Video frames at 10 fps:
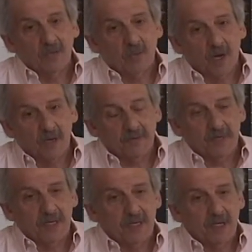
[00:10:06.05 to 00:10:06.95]
one of
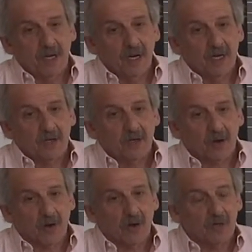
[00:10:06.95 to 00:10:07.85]
the uh,
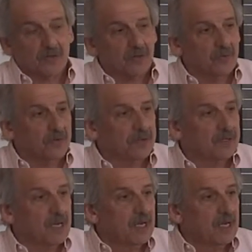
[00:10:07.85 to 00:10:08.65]
girls who was